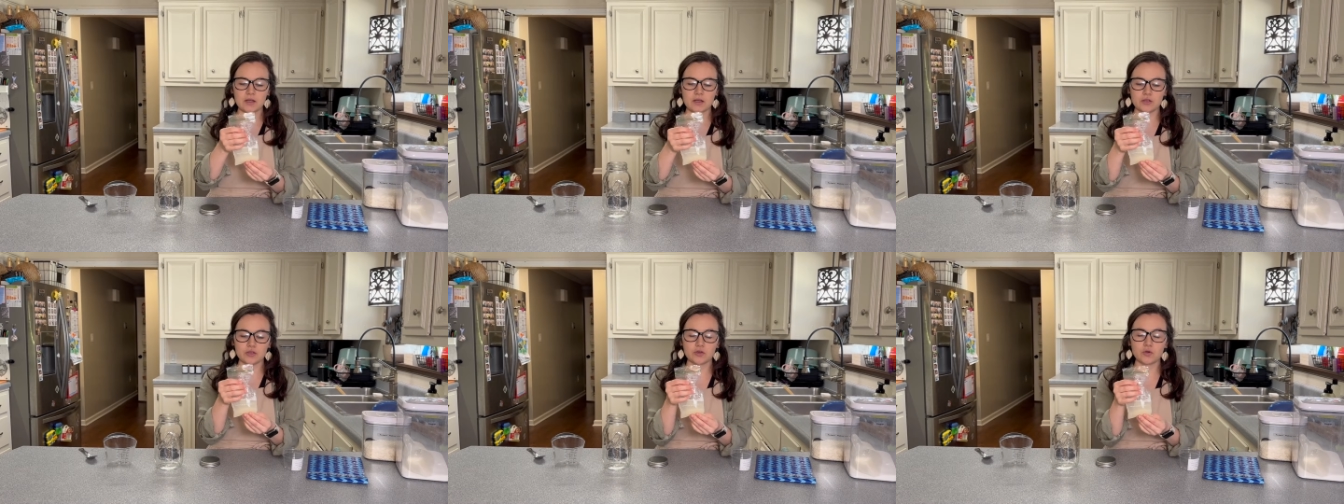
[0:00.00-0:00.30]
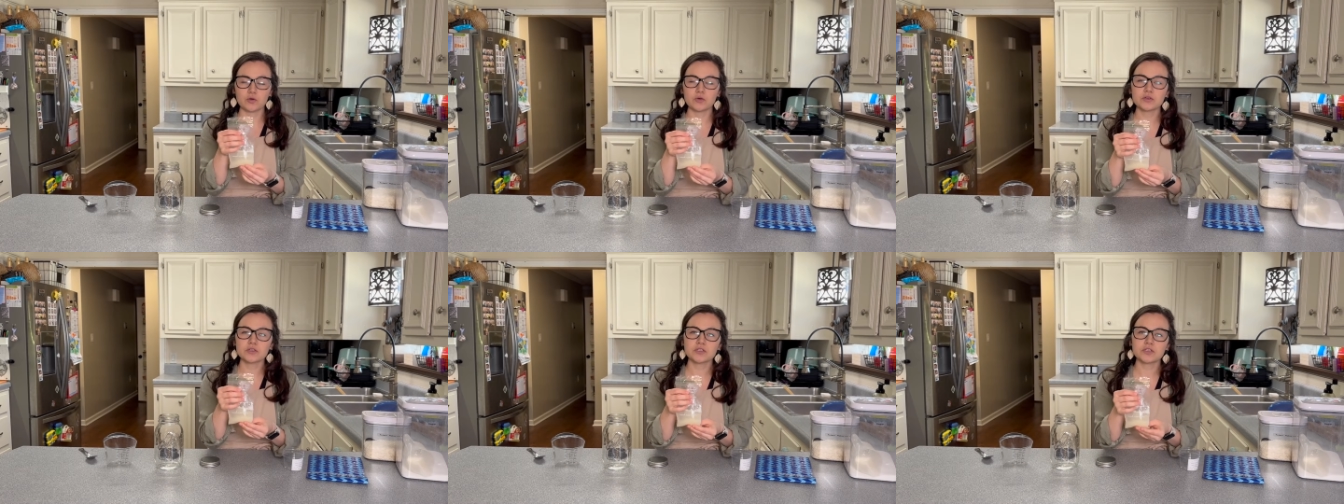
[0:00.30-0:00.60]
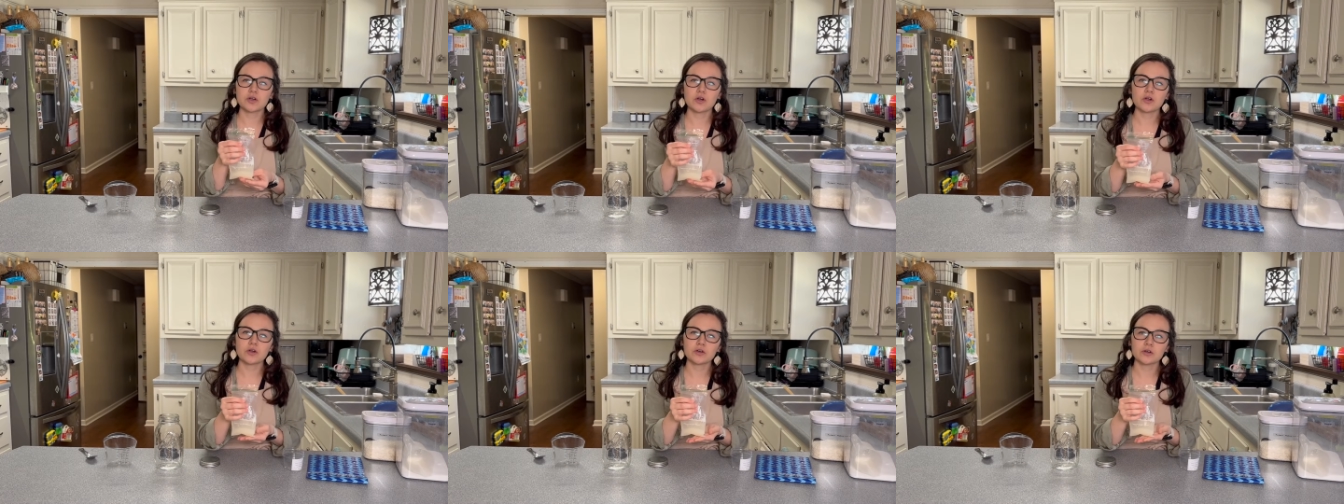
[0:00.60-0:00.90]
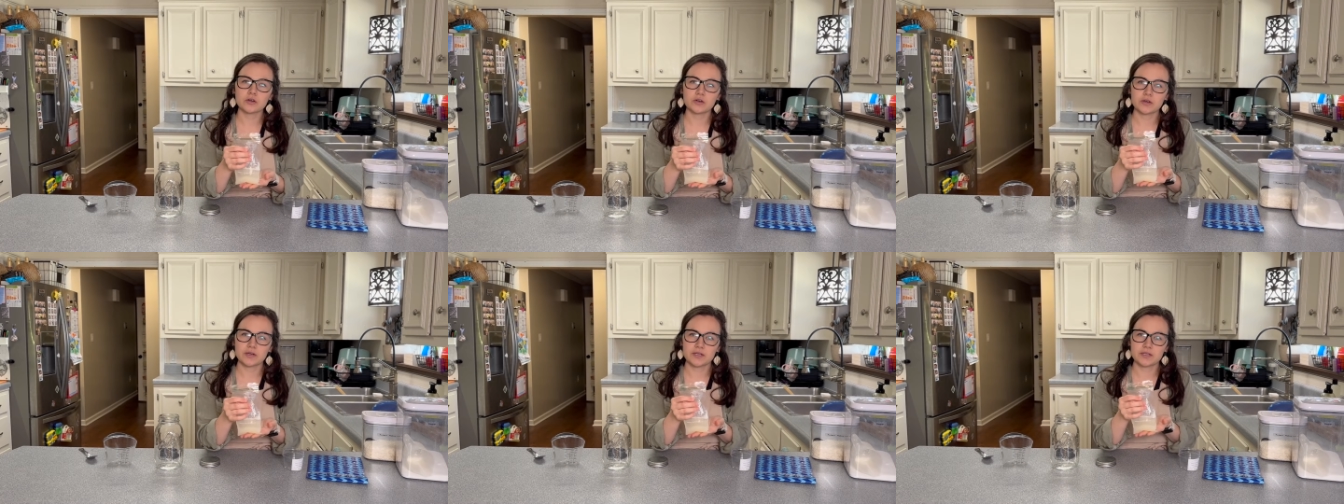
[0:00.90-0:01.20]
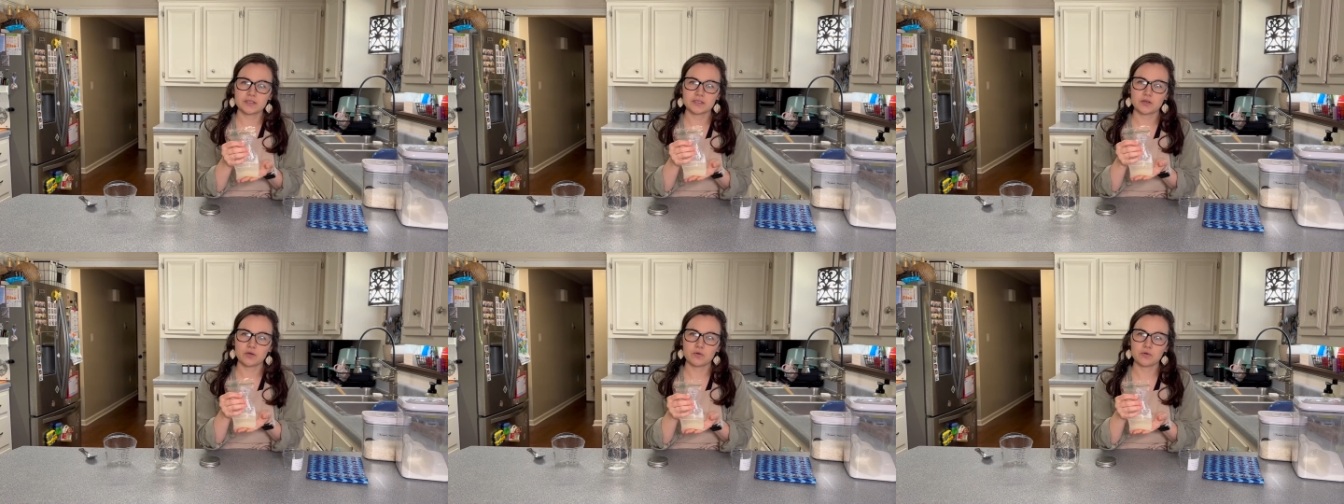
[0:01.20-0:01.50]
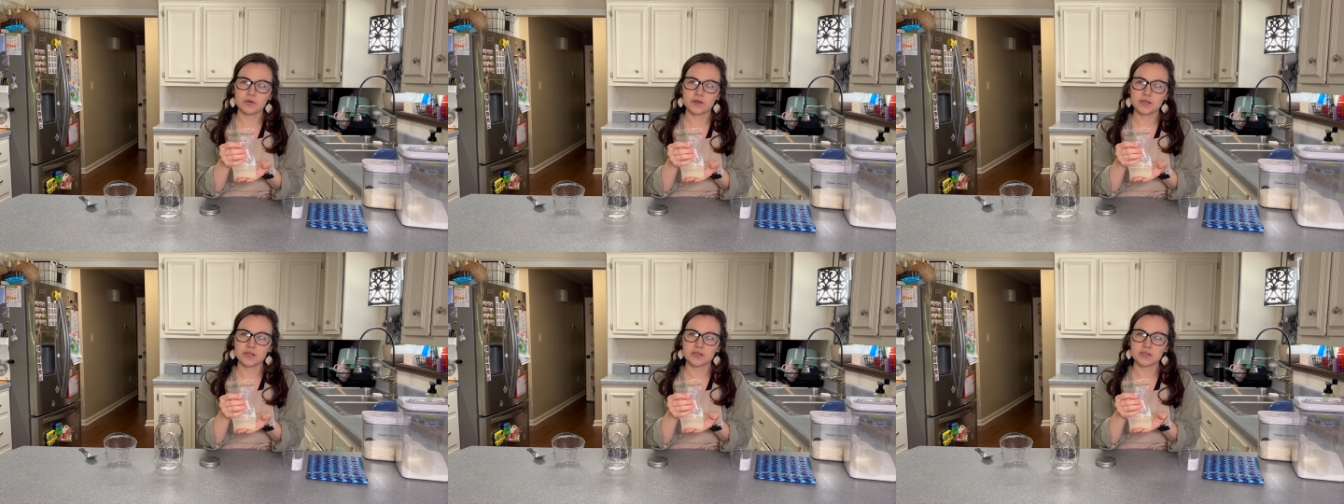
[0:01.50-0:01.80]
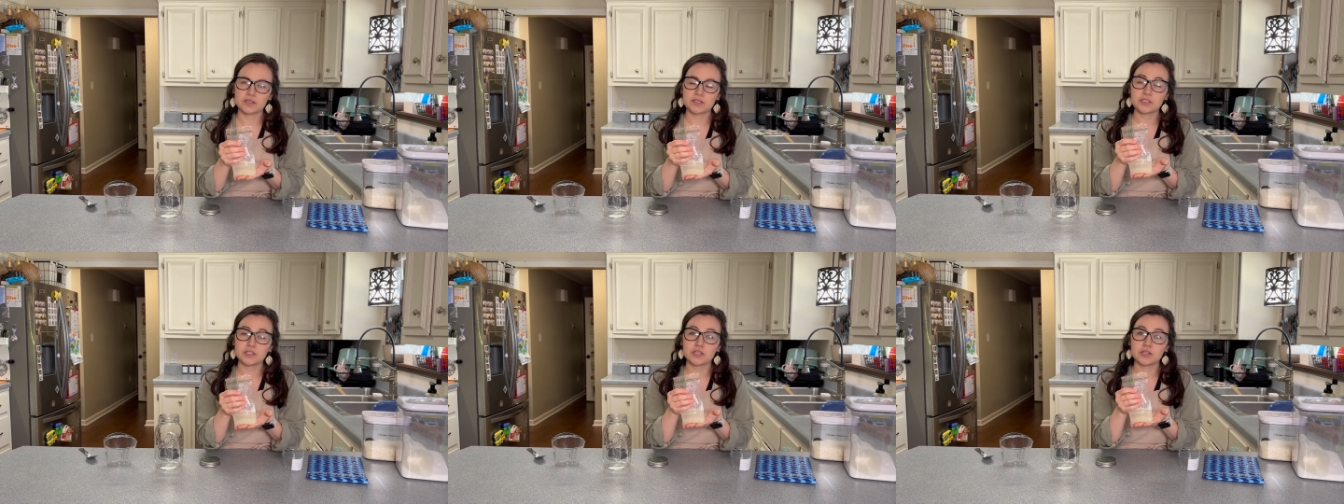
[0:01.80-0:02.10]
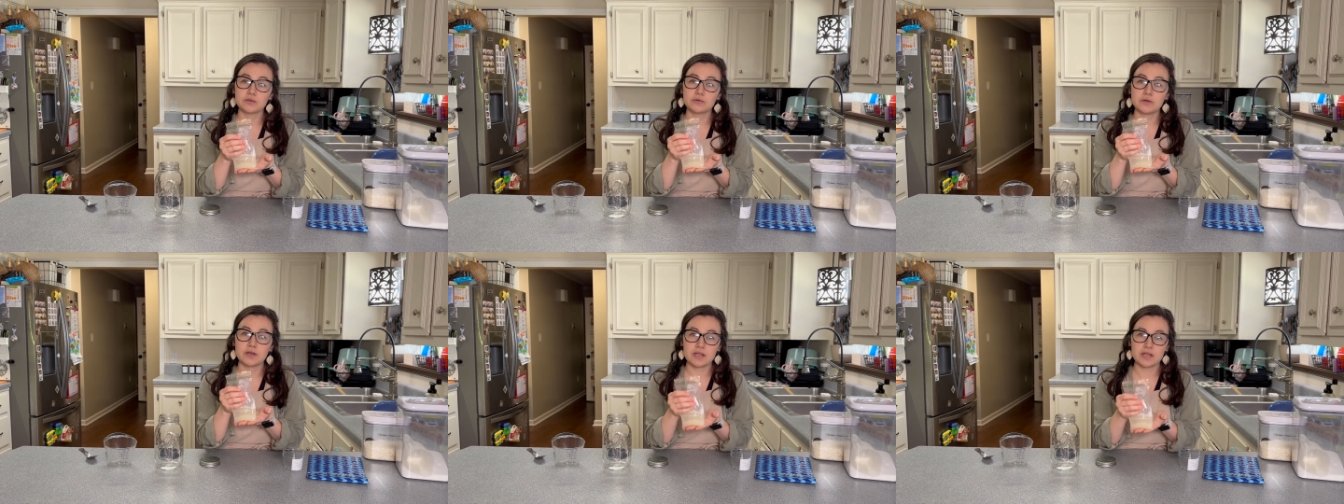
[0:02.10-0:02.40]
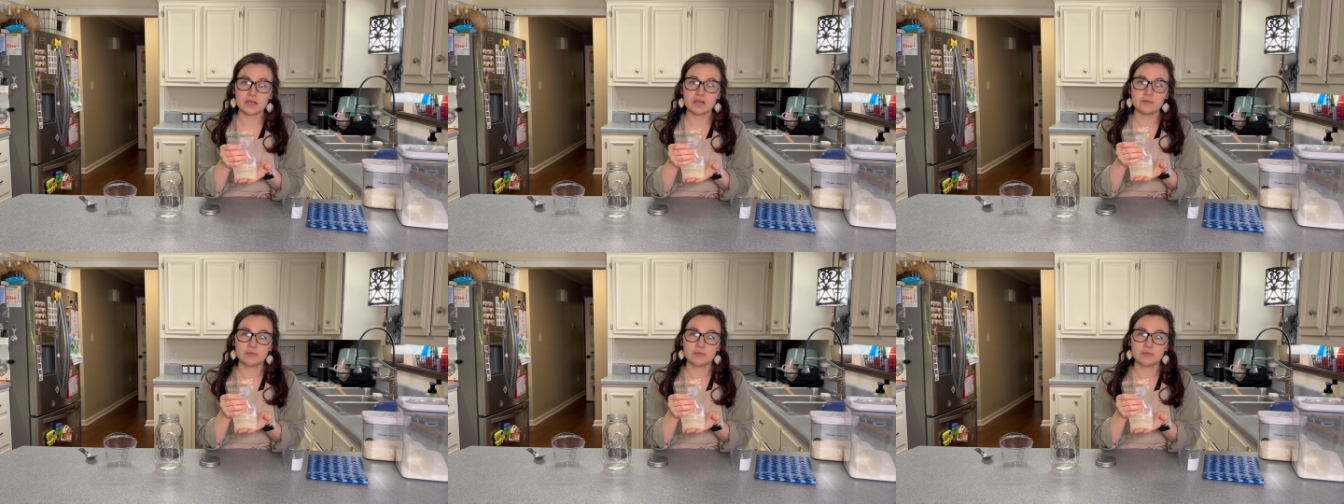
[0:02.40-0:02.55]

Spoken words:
Your starter is going to need